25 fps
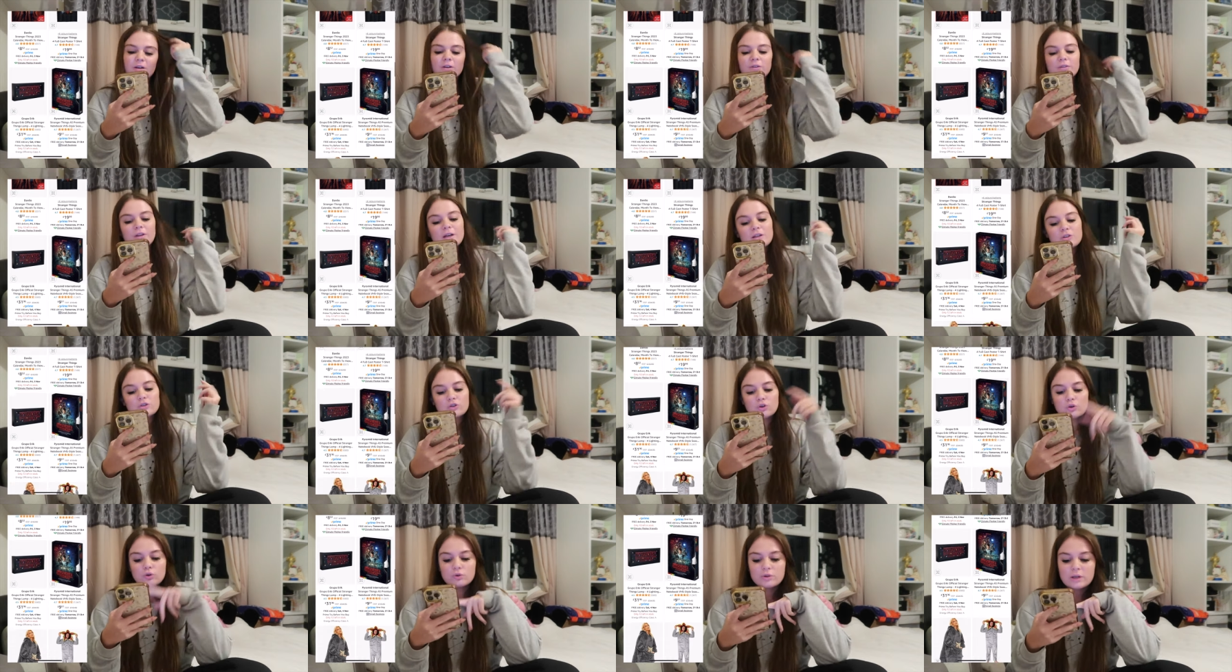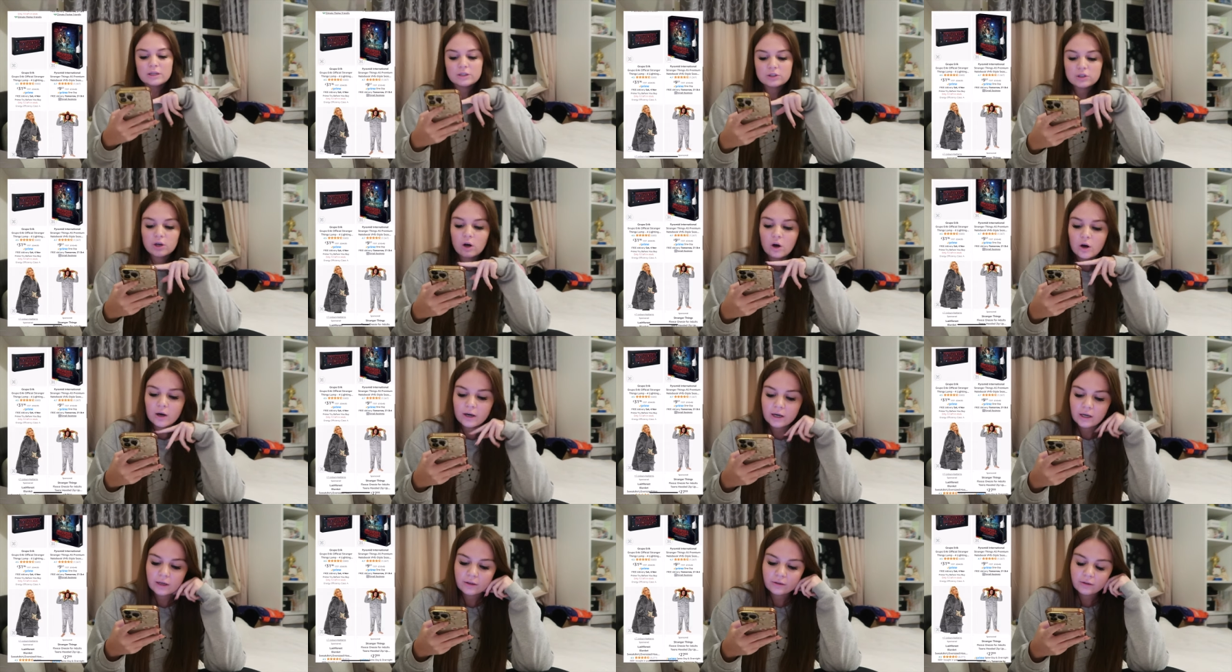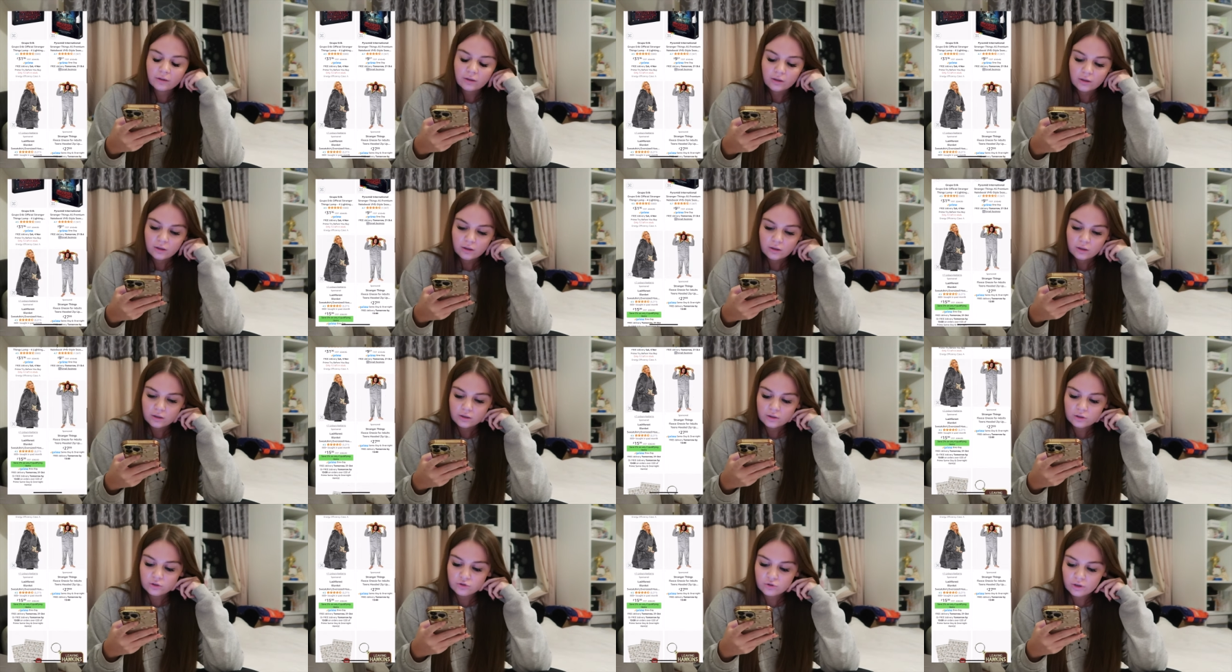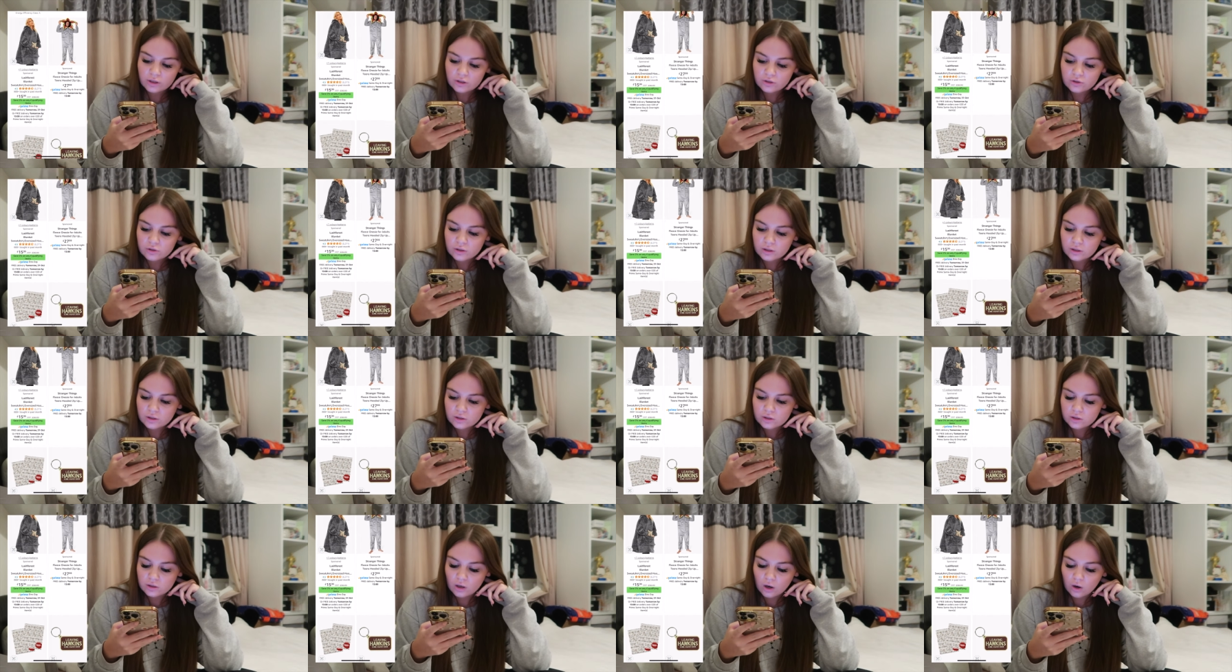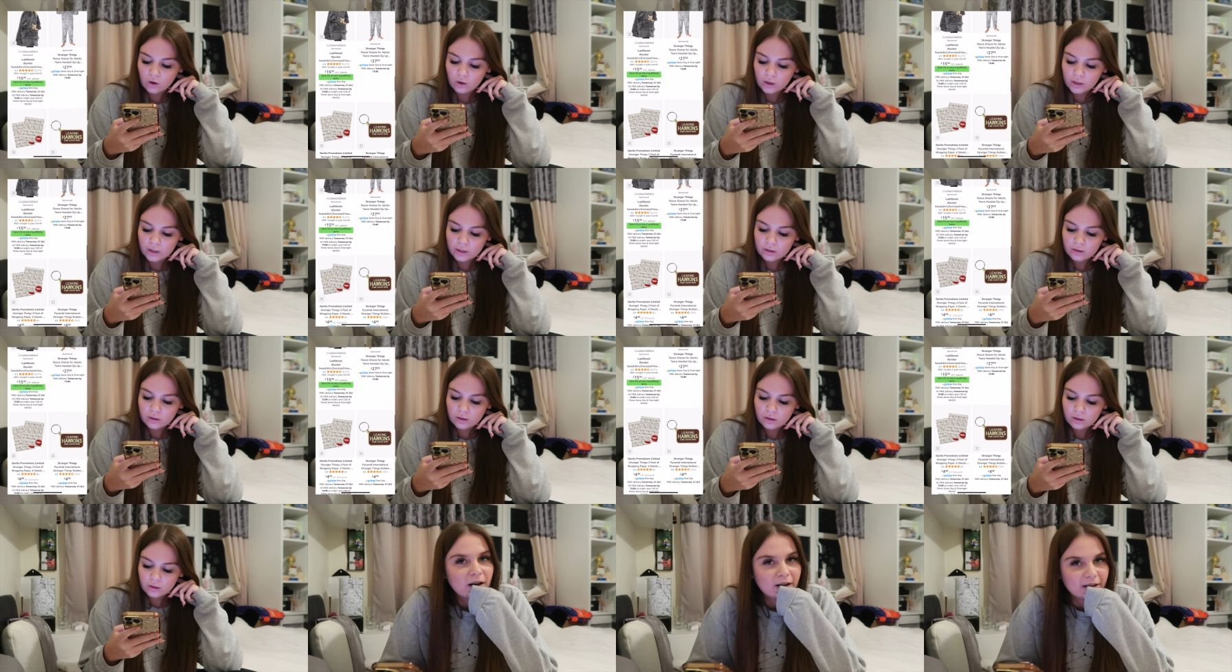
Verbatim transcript: That's cool, that's fine the Stranger Things sign.